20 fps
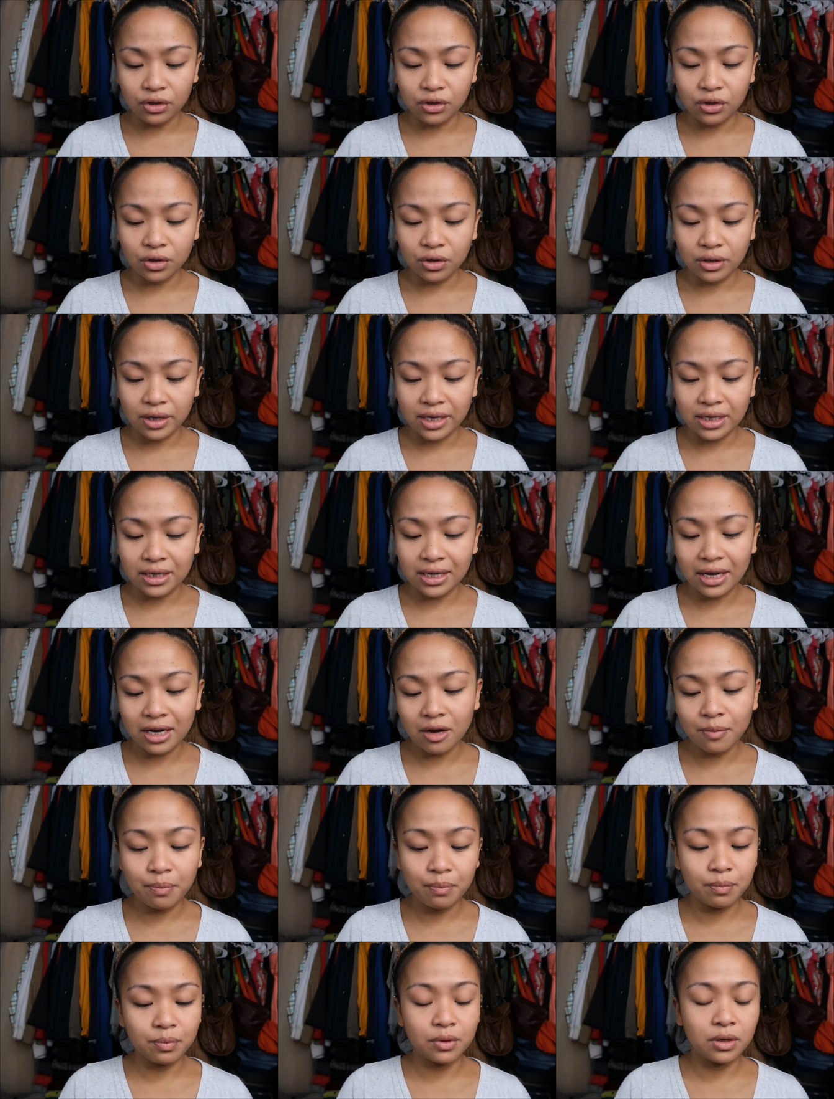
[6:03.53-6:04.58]
you're like
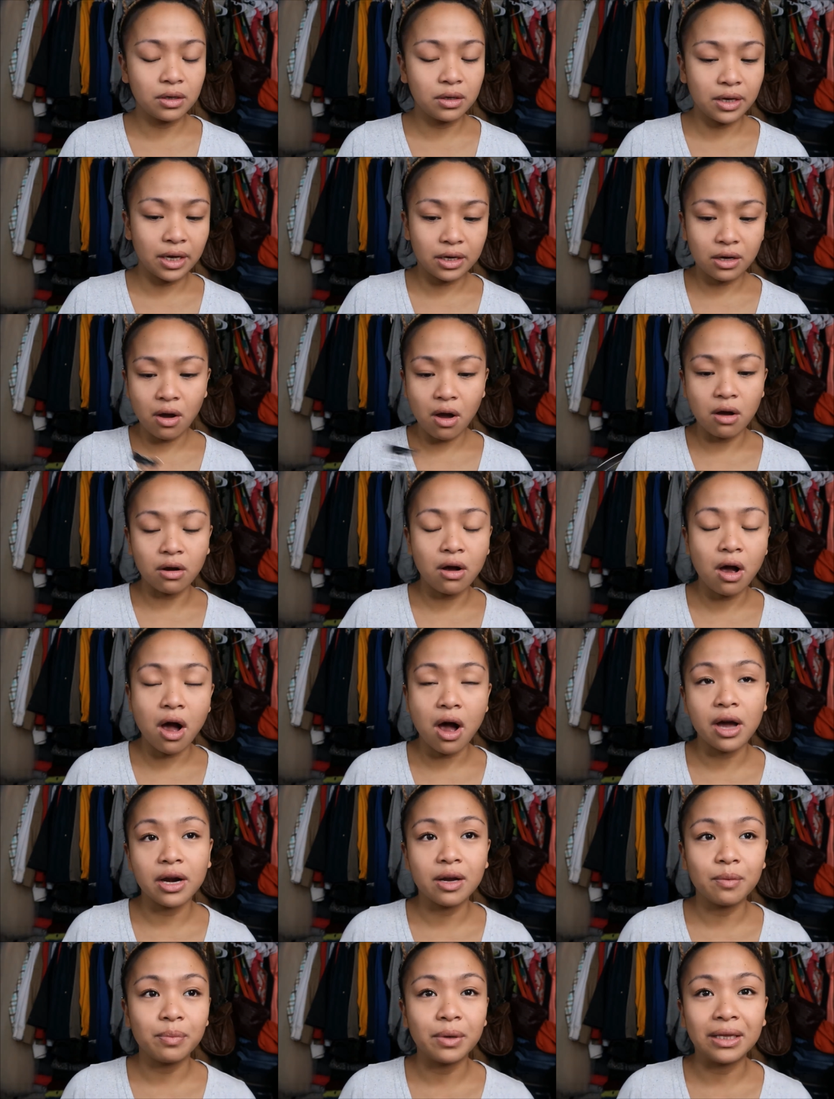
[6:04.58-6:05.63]
get all
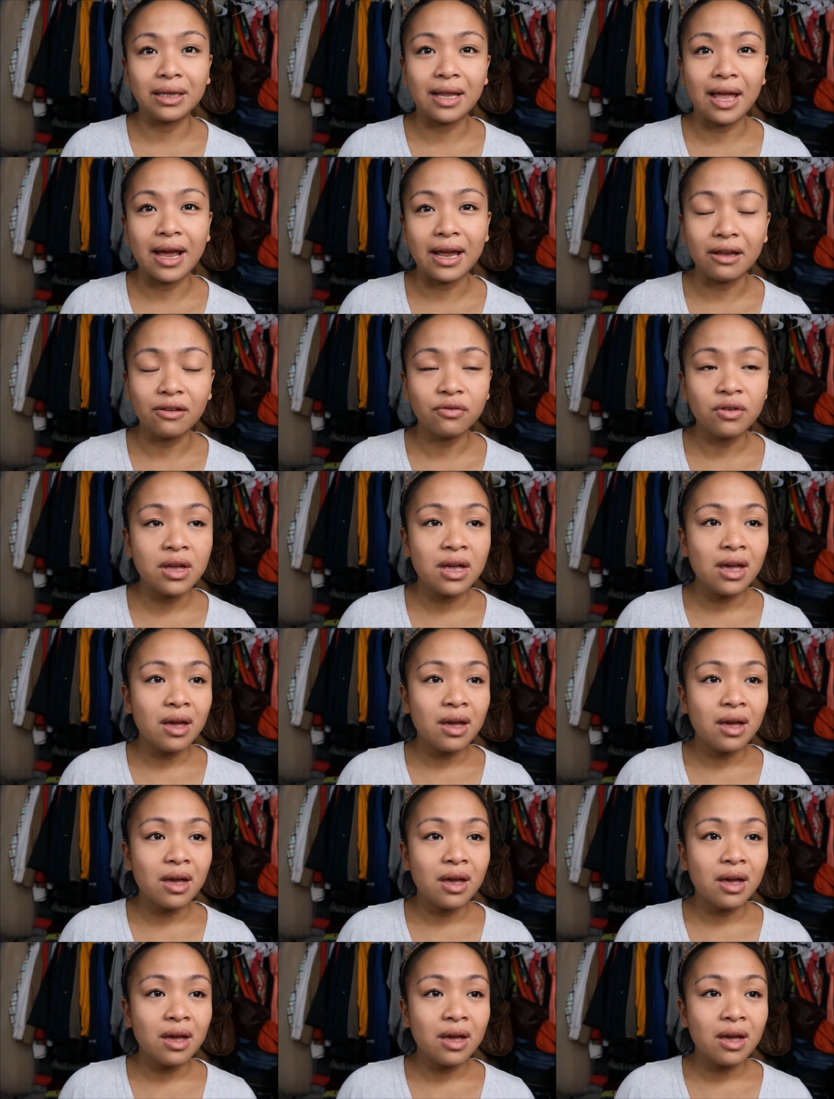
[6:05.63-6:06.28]
caught up in life.